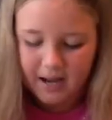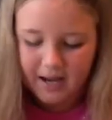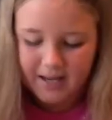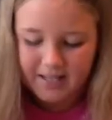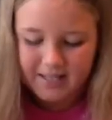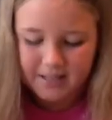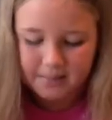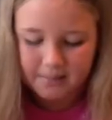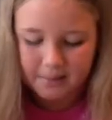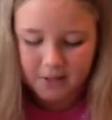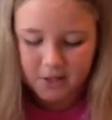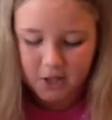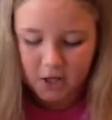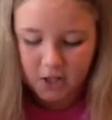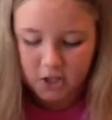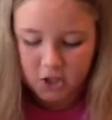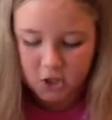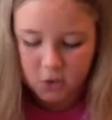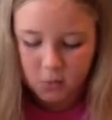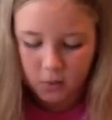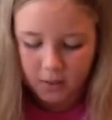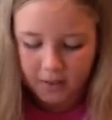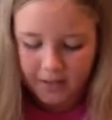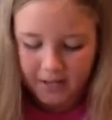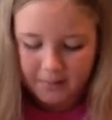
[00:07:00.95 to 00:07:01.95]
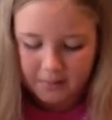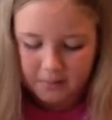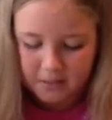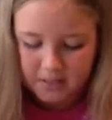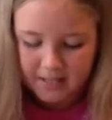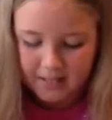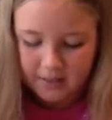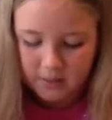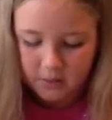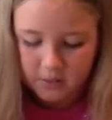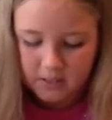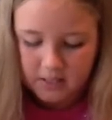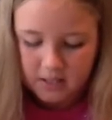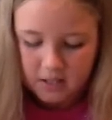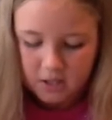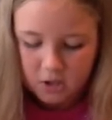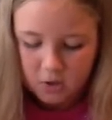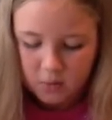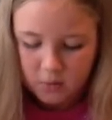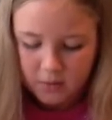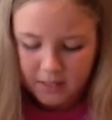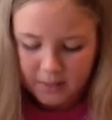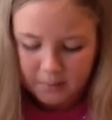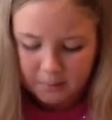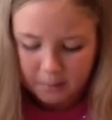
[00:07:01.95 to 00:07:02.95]
I sent my daughter to our neighbor's house,
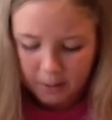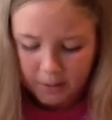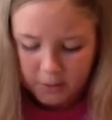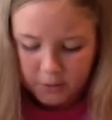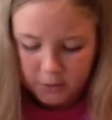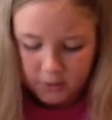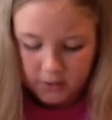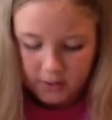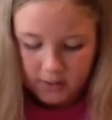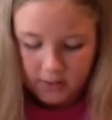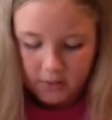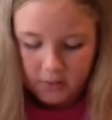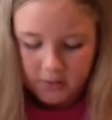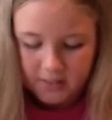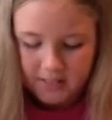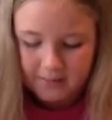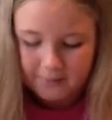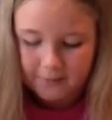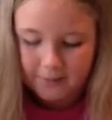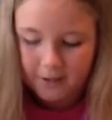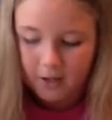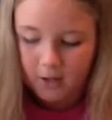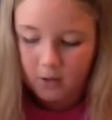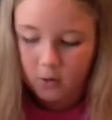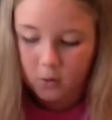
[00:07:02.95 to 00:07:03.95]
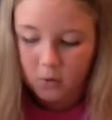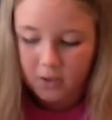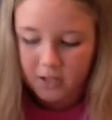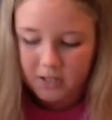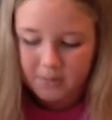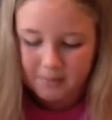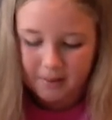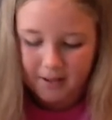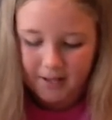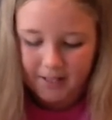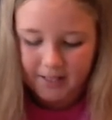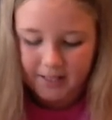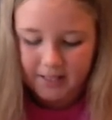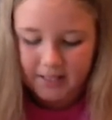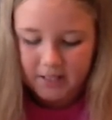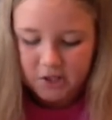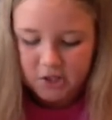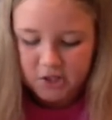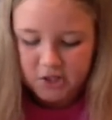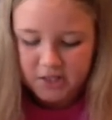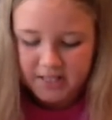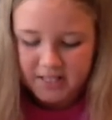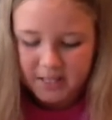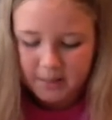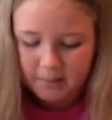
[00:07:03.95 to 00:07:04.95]
who then brought Dona Josefa on horseback.
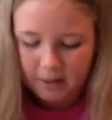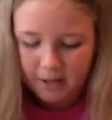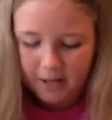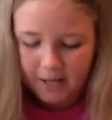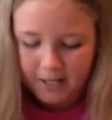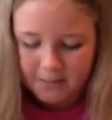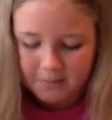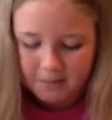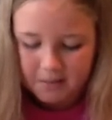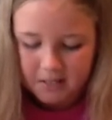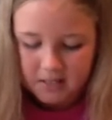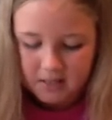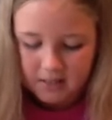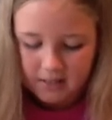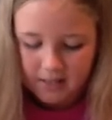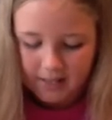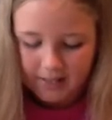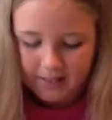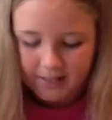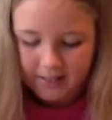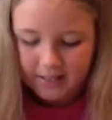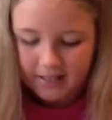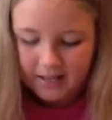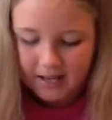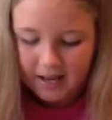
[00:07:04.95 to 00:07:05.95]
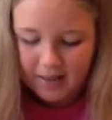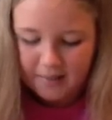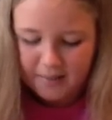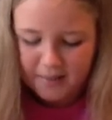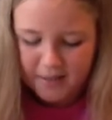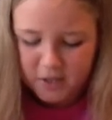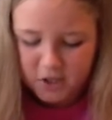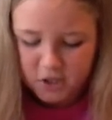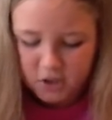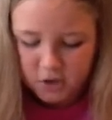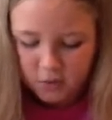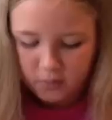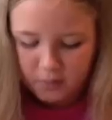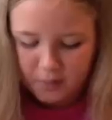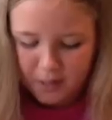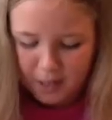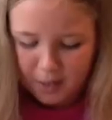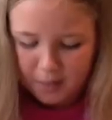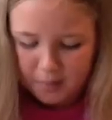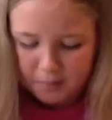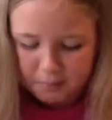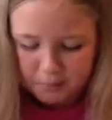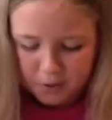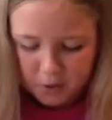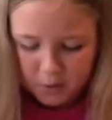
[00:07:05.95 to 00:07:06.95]
She set my husband's leg and then showed me how
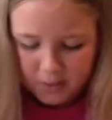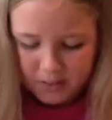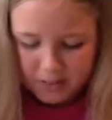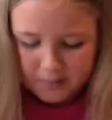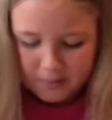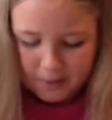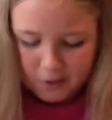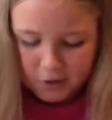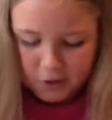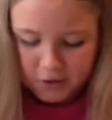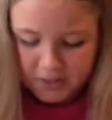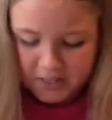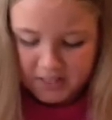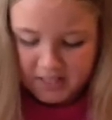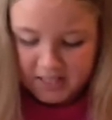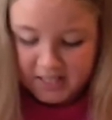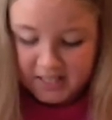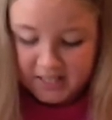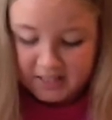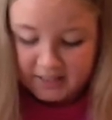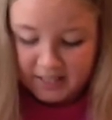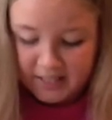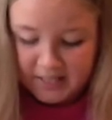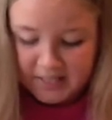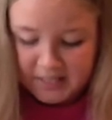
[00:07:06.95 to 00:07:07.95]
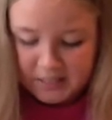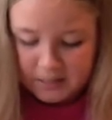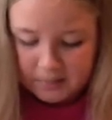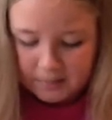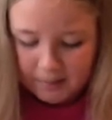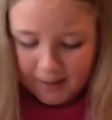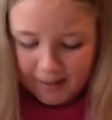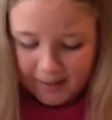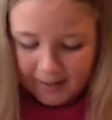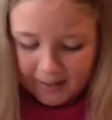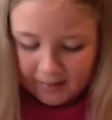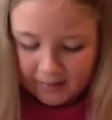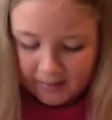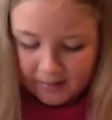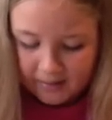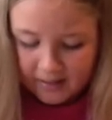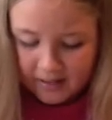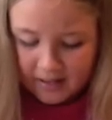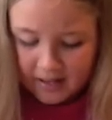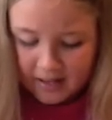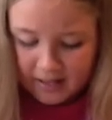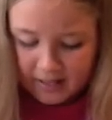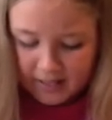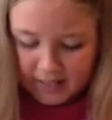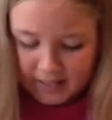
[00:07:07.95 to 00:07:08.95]
to brew a special tea to lessen the pain.
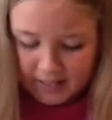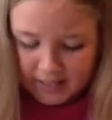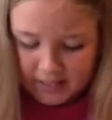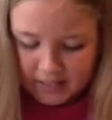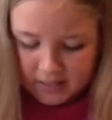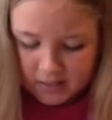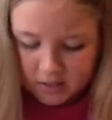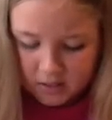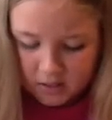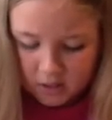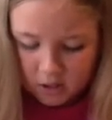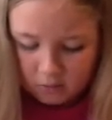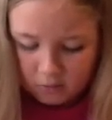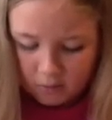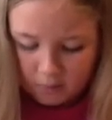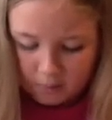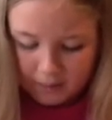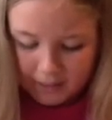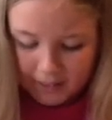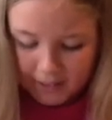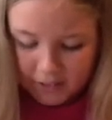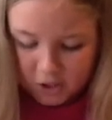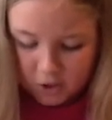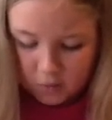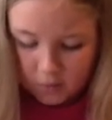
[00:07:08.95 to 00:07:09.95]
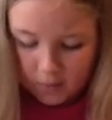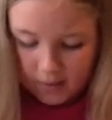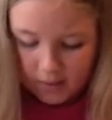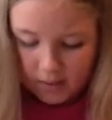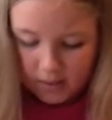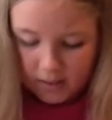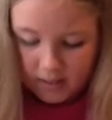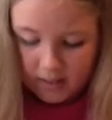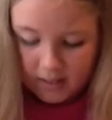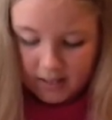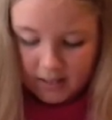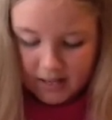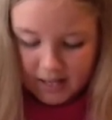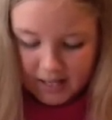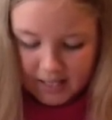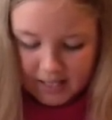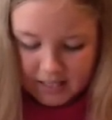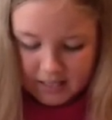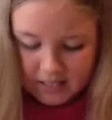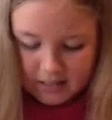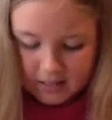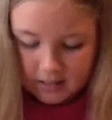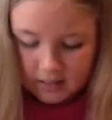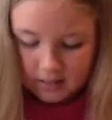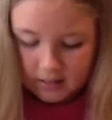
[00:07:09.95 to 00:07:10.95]
Getting no reply, she went on, and
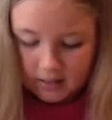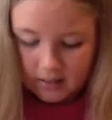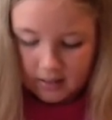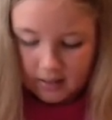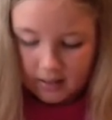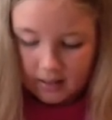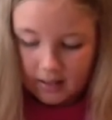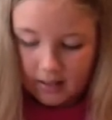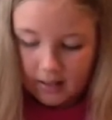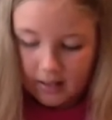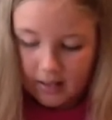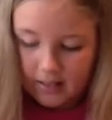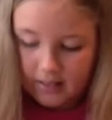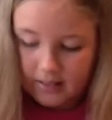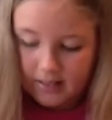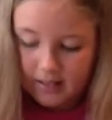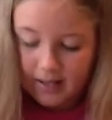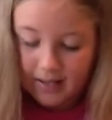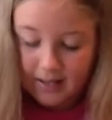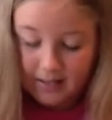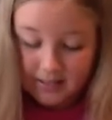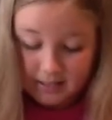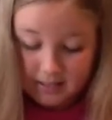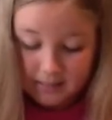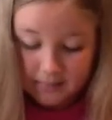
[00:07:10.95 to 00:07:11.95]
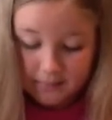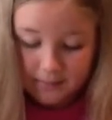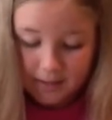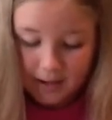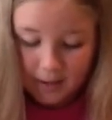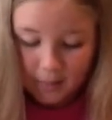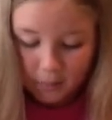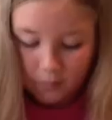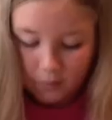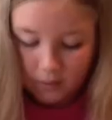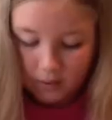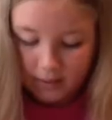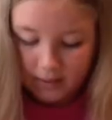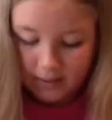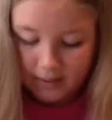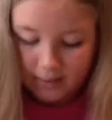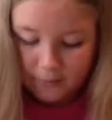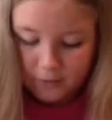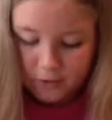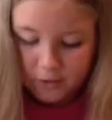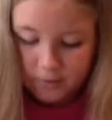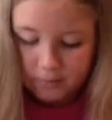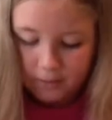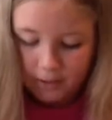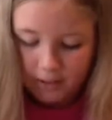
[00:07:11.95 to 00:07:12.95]
as and as if that weren't enough,
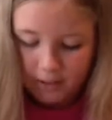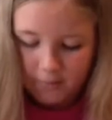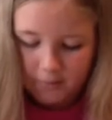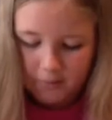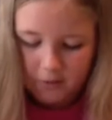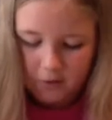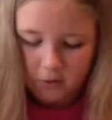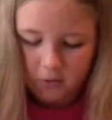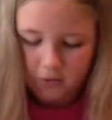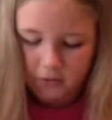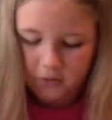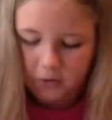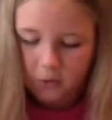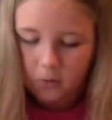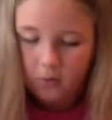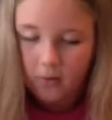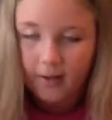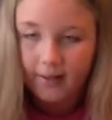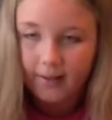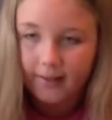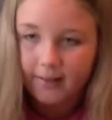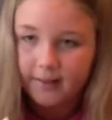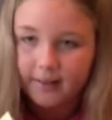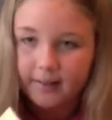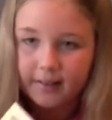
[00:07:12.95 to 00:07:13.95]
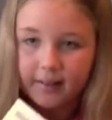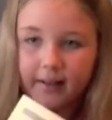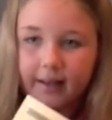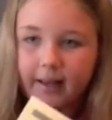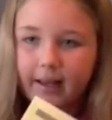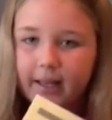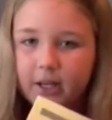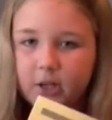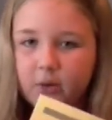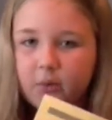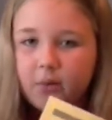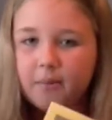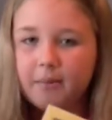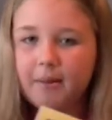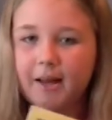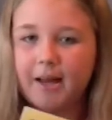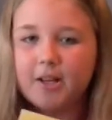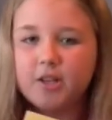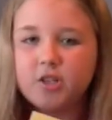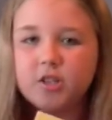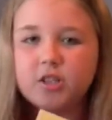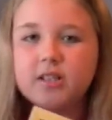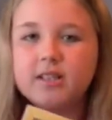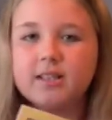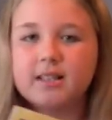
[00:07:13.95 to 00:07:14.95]
she brought him a gold coin. Can you
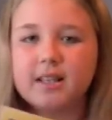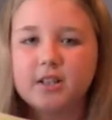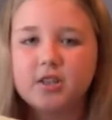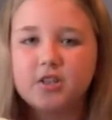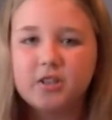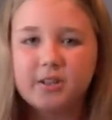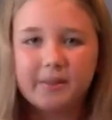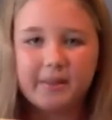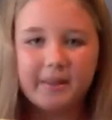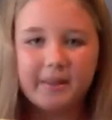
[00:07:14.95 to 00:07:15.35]
imagine such a